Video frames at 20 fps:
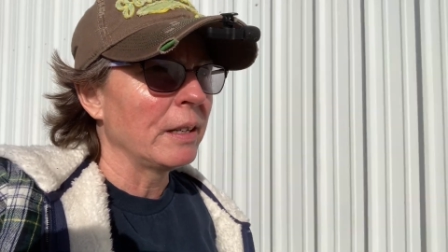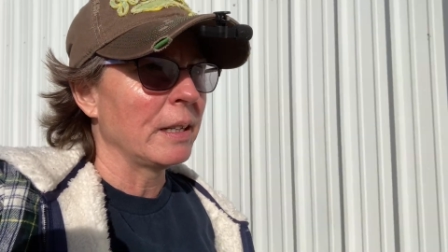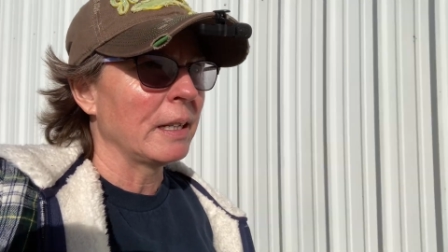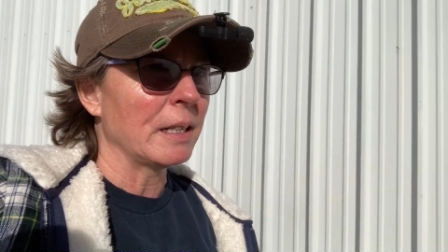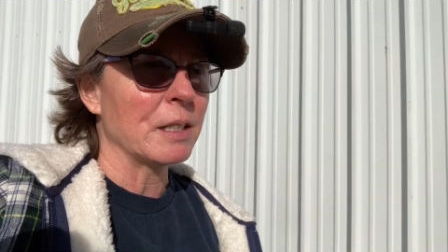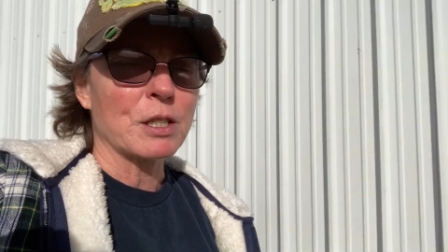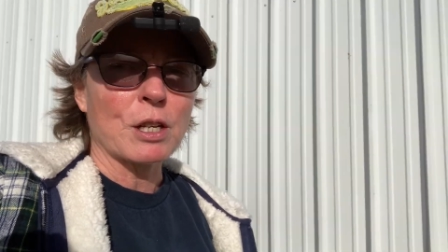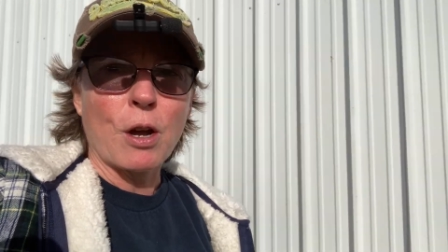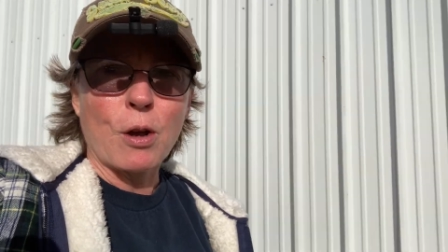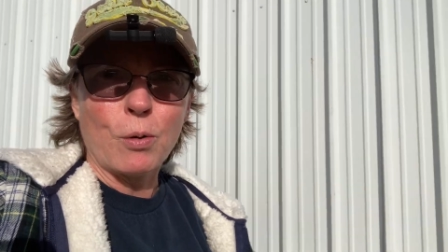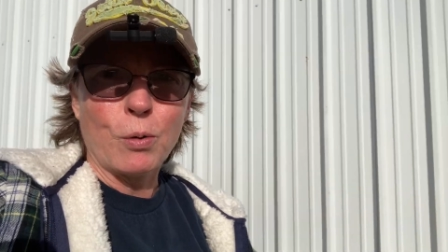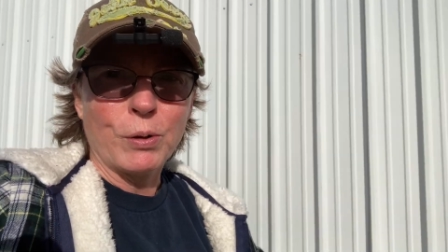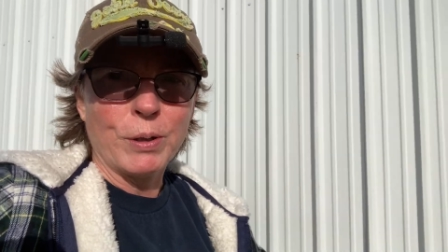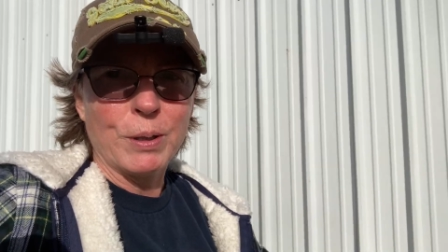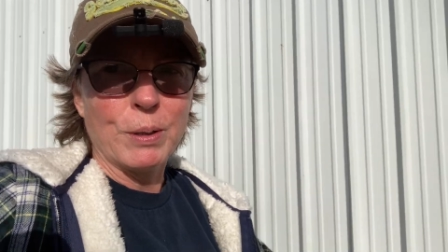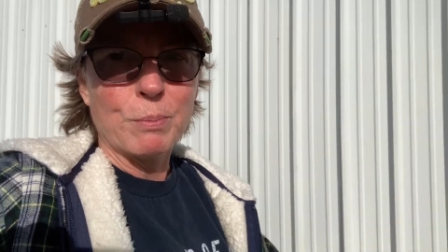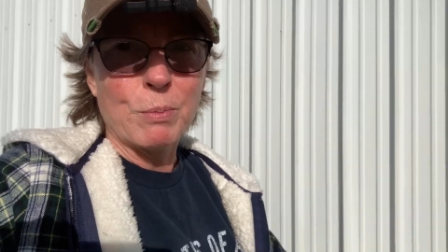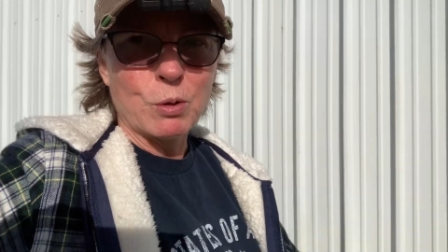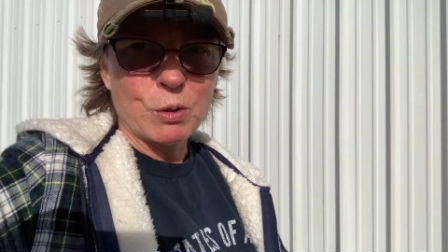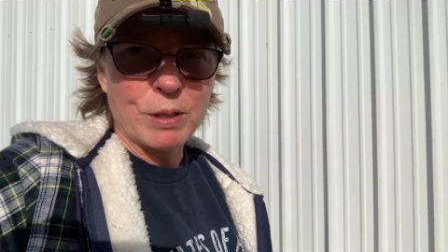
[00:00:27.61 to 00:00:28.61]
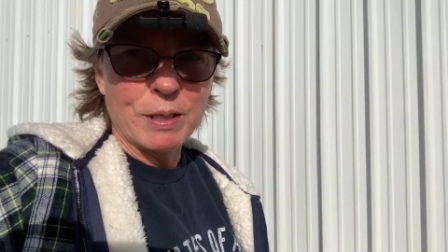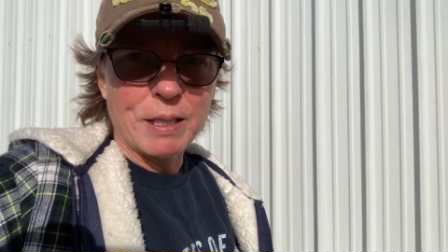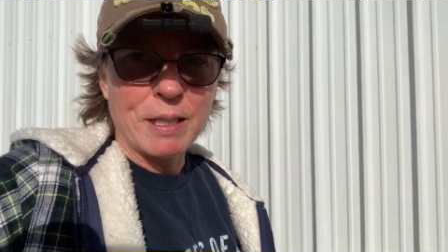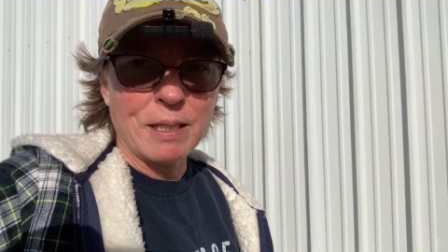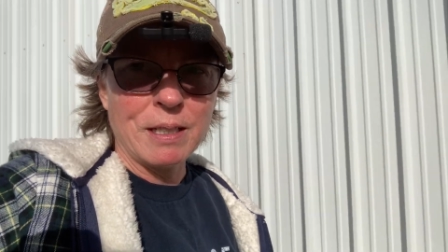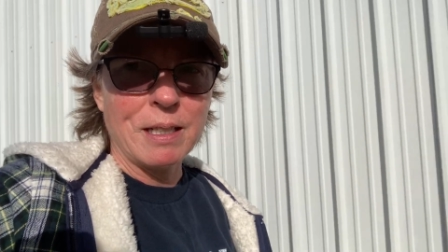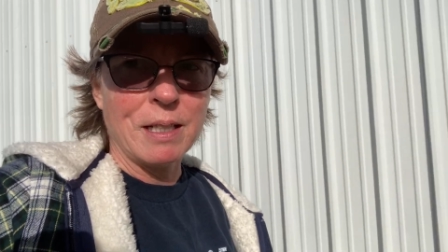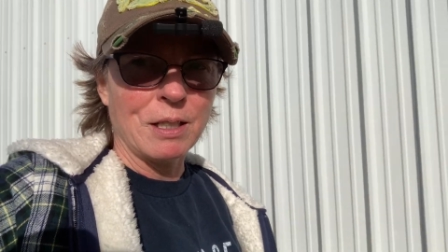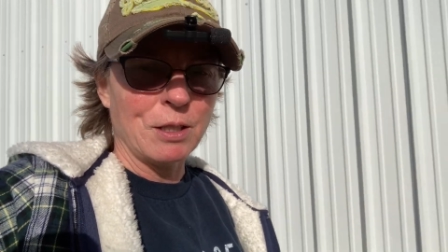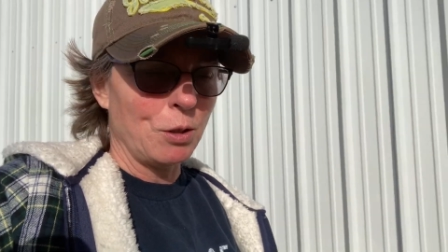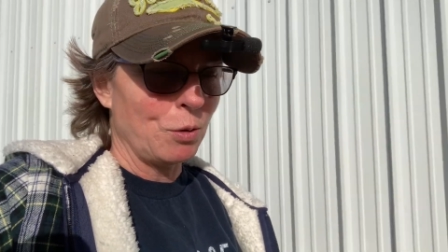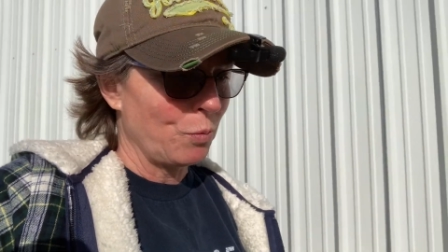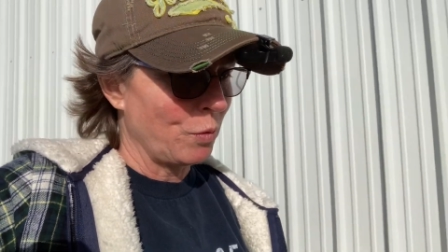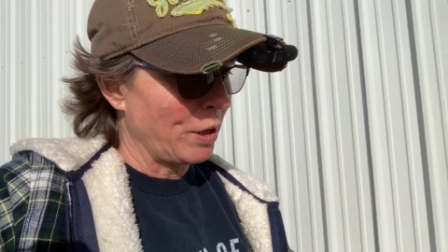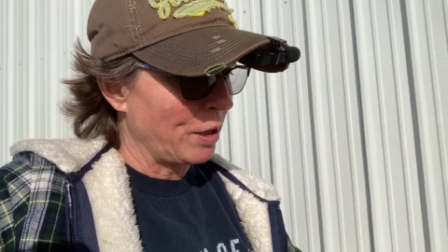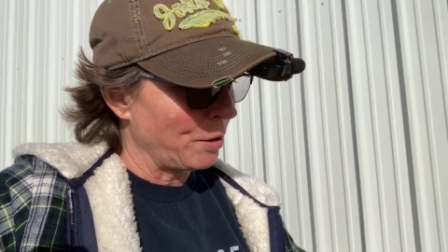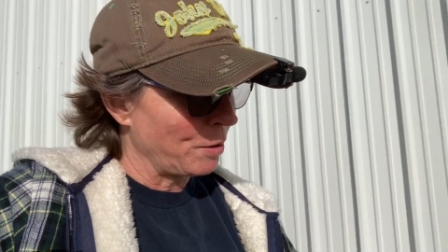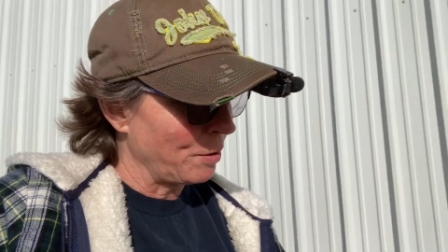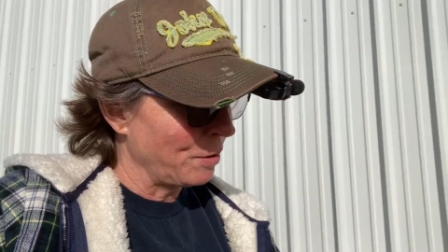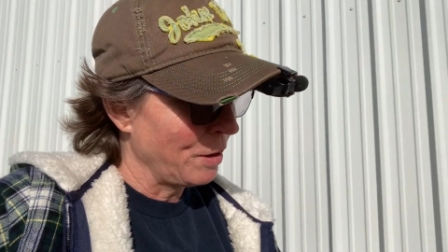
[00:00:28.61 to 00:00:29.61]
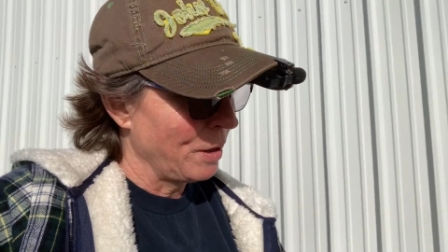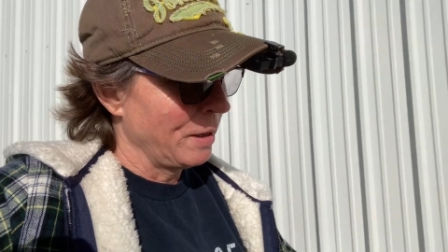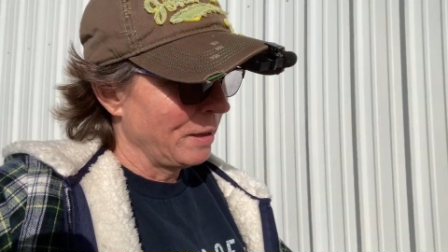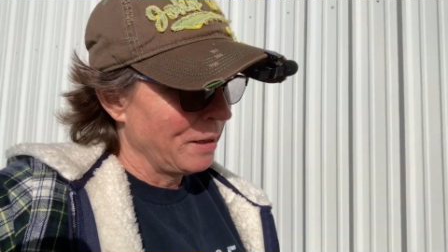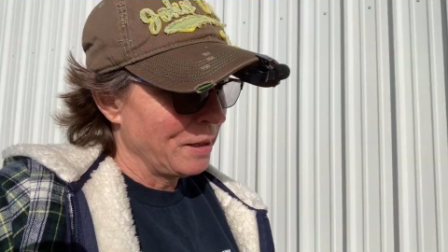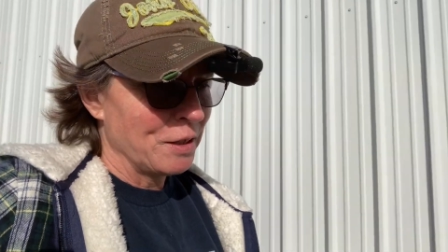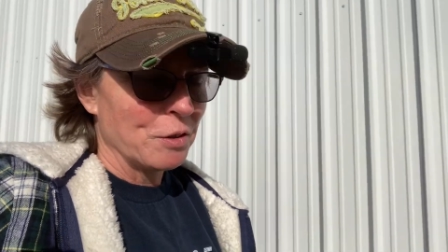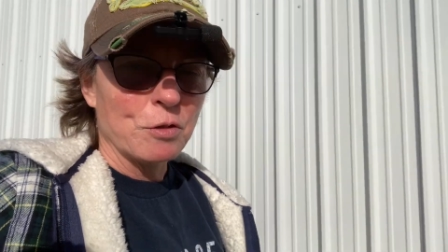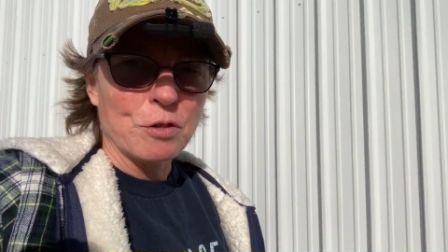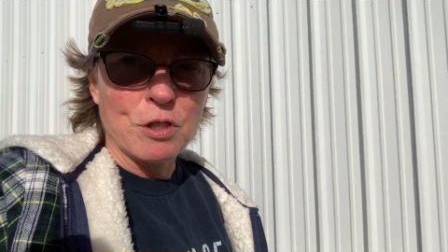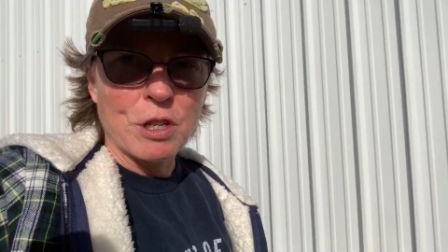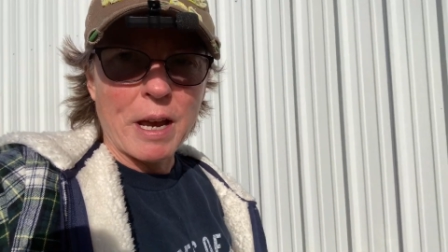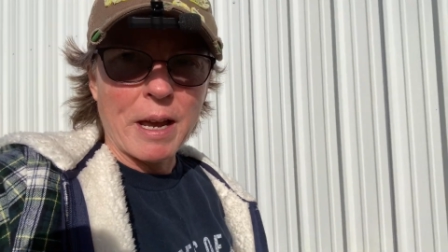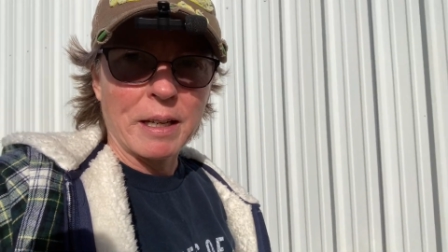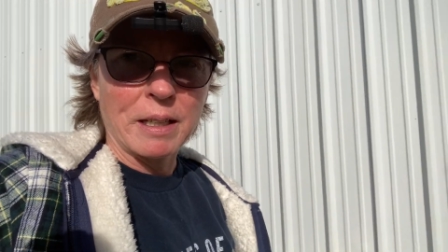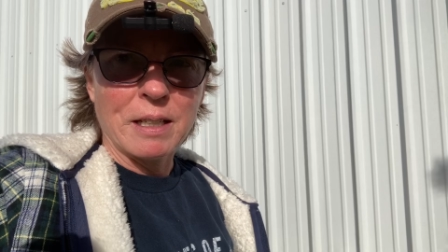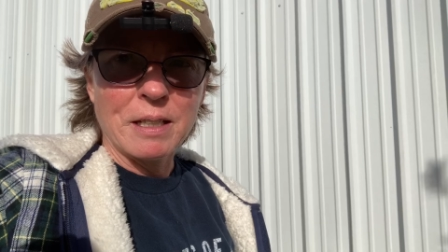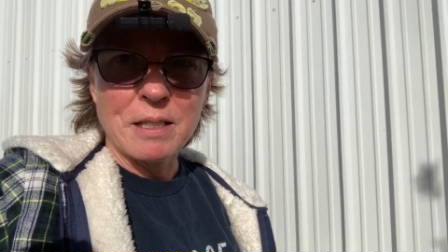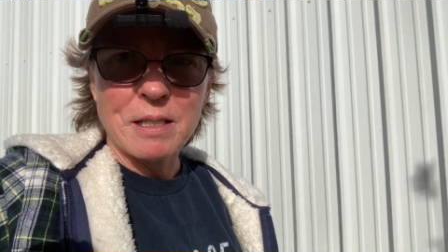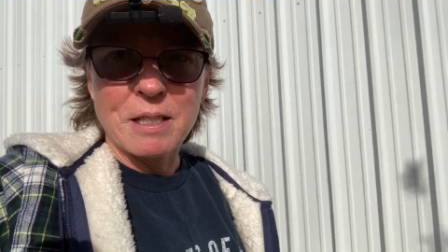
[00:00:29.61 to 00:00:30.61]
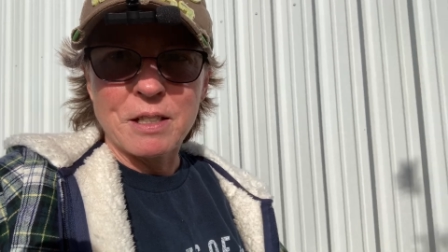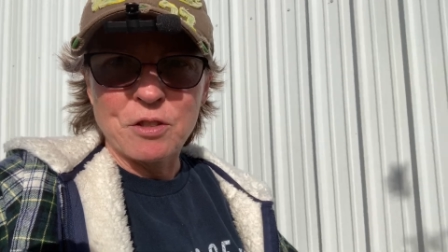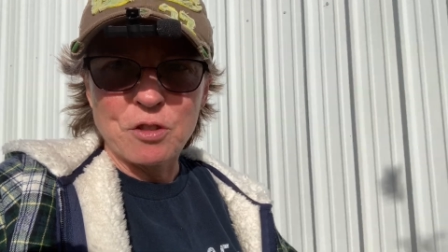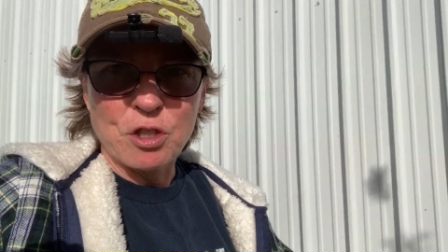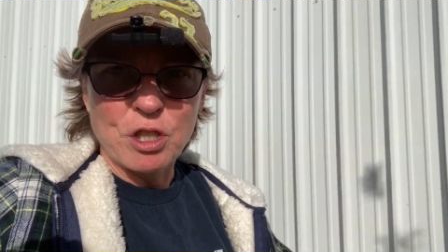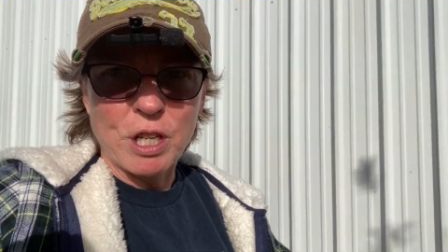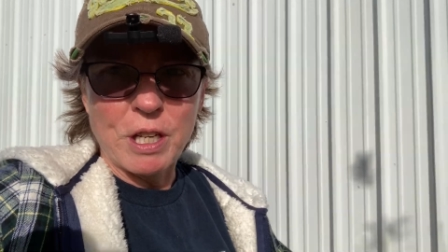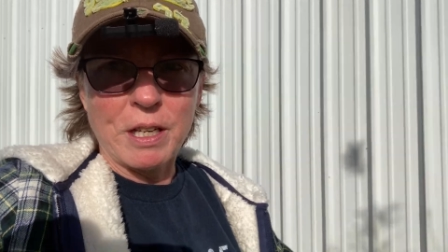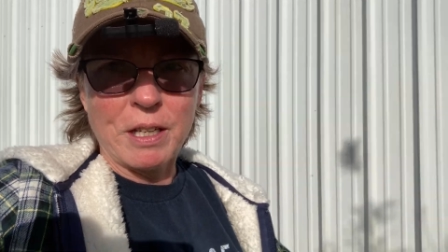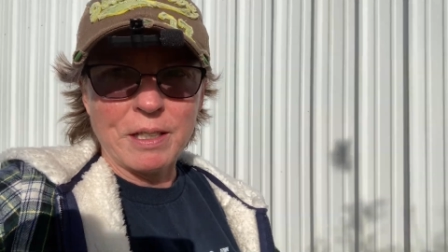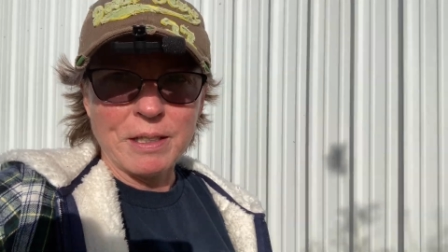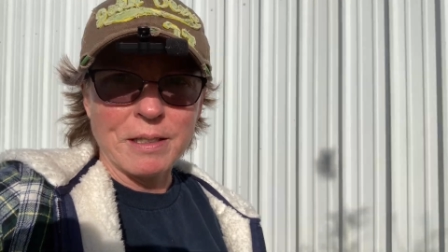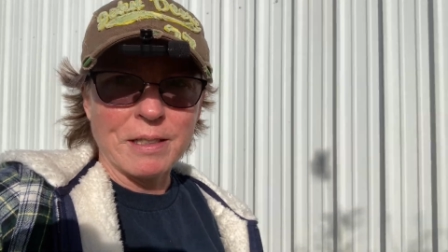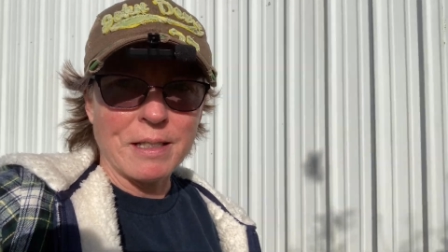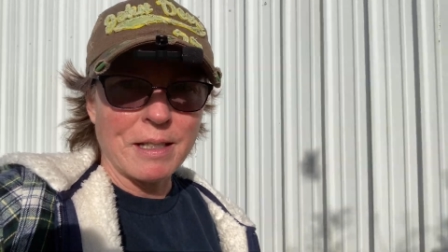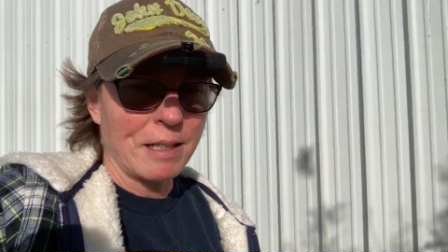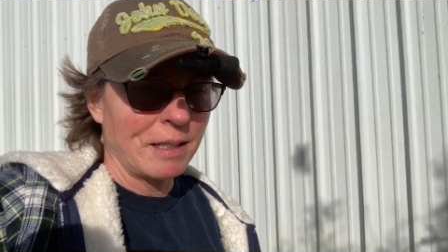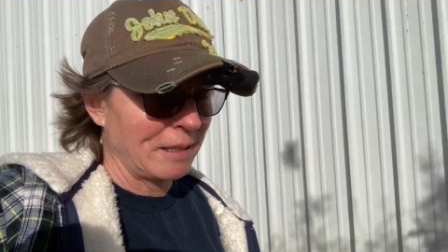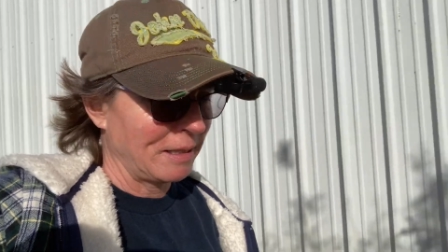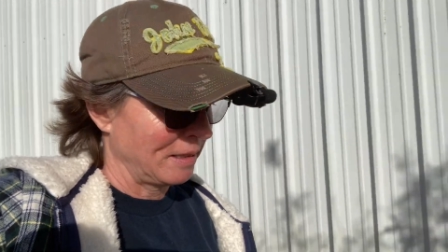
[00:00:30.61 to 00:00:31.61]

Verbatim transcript: it's cold in the morning and you wear jackets and jeans